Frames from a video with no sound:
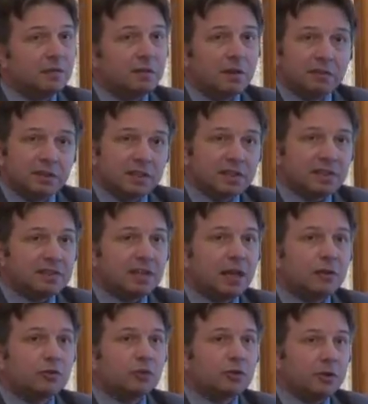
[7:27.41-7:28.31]
we will
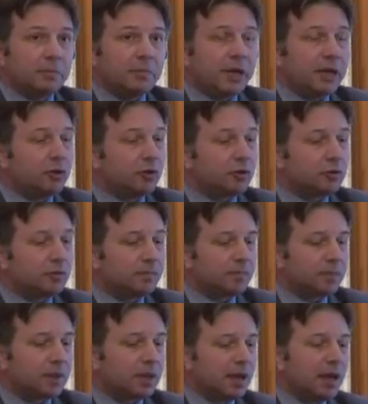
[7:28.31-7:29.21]
decide on the period.
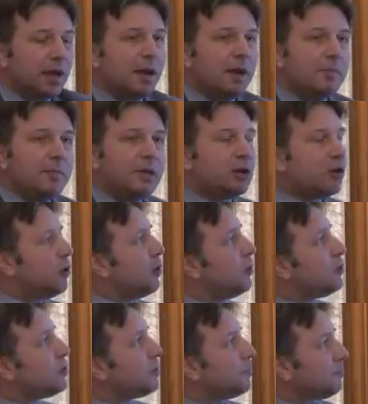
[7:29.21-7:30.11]

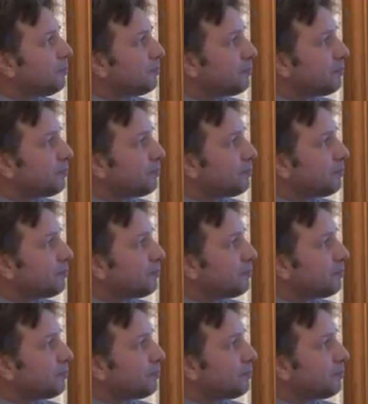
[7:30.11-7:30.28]
Because